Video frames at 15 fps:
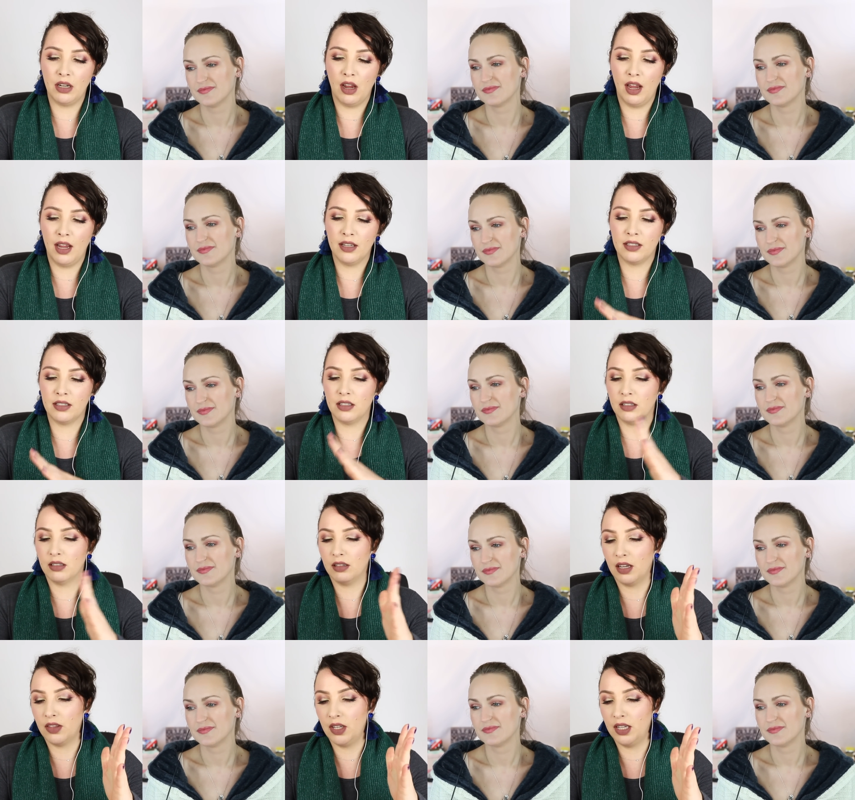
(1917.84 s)
Speaker 1: nice.
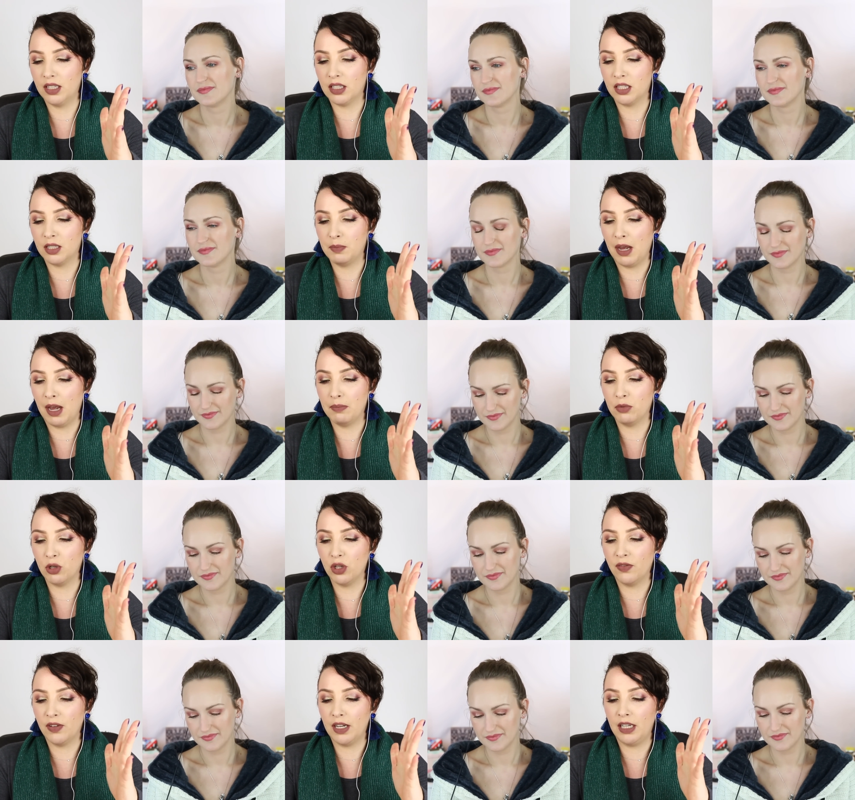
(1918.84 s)
I think it's a smart
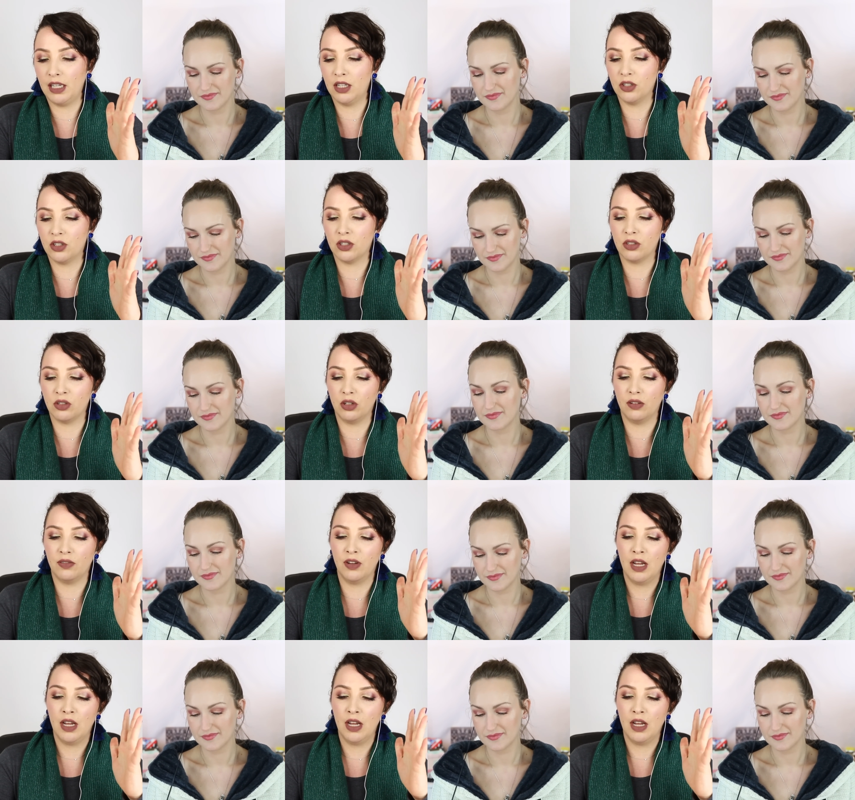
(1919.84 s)
move getting into sort of